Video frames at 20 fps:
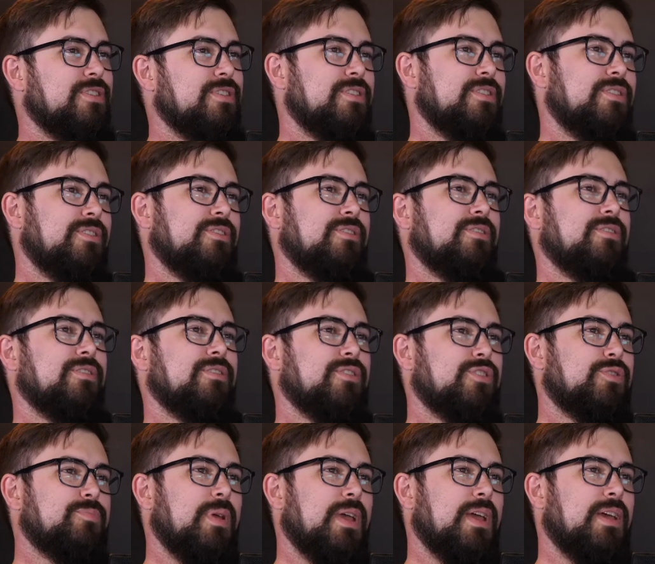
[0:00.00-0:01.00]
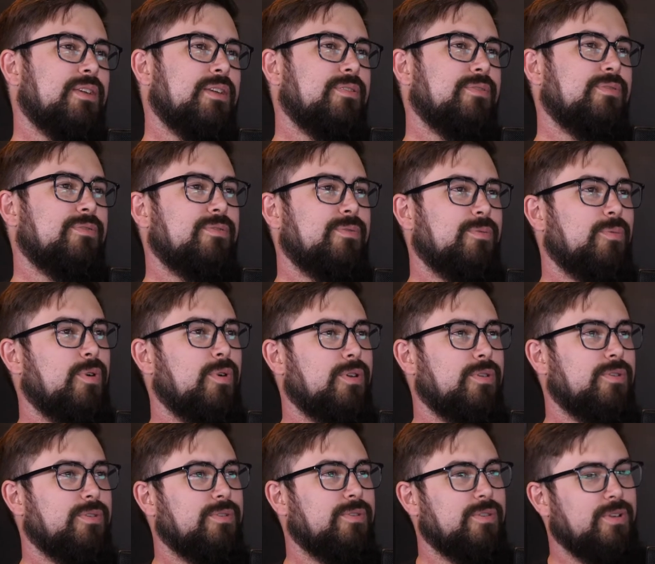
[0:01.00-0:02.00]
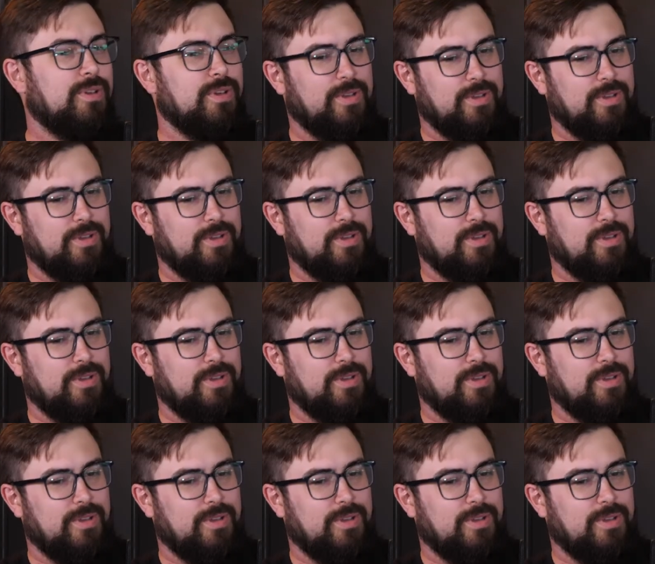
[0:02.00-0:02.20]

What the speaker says: in the span of one,